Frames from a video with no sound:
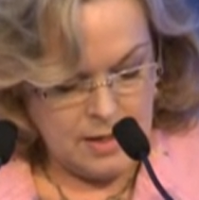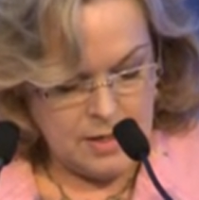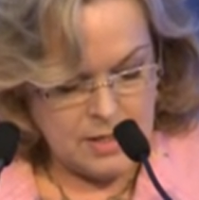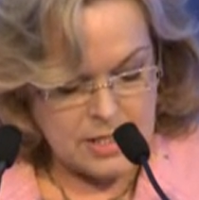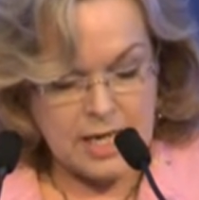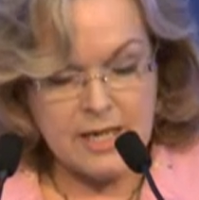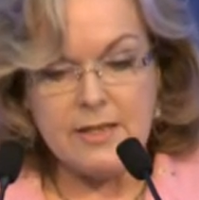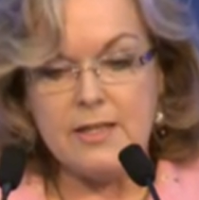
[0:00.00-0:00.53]

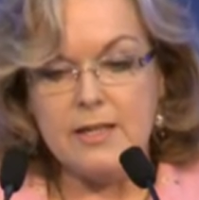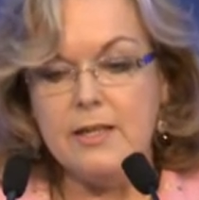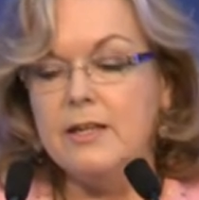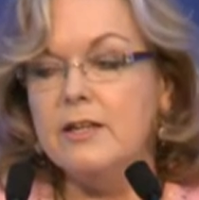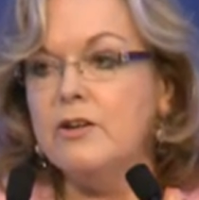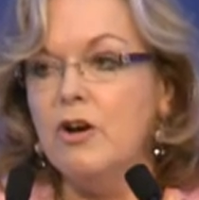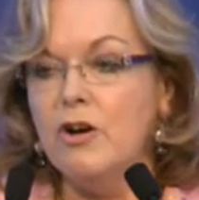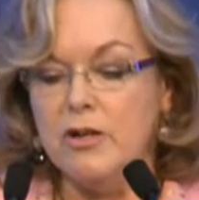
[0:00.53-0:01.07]
Take the
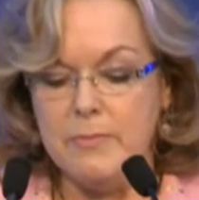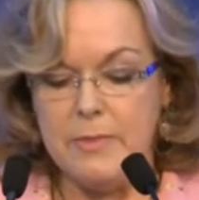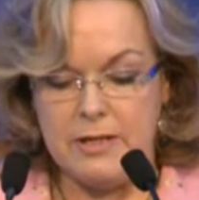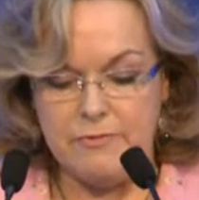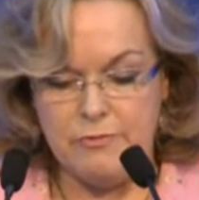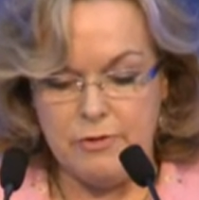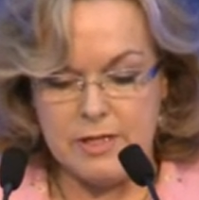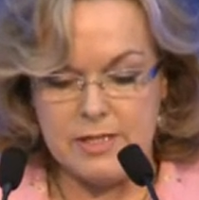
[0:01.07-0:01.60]
economy,
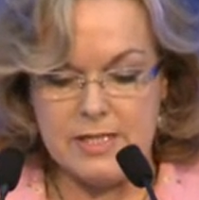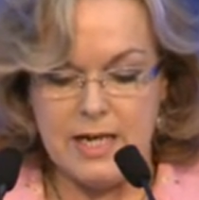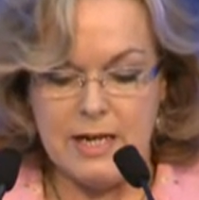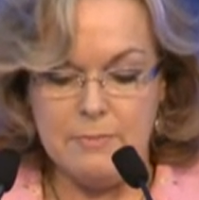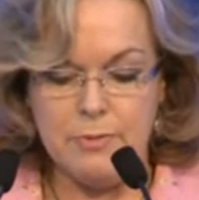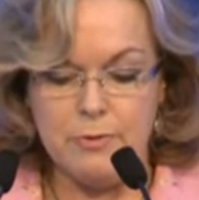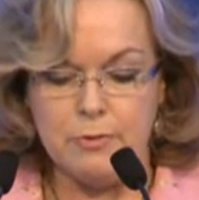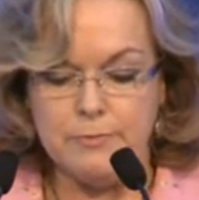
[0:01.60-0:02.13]
for
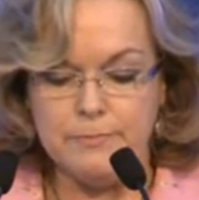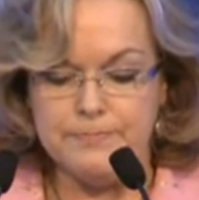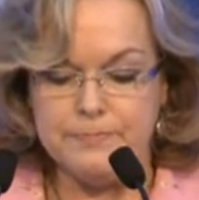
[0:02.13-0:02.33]
example.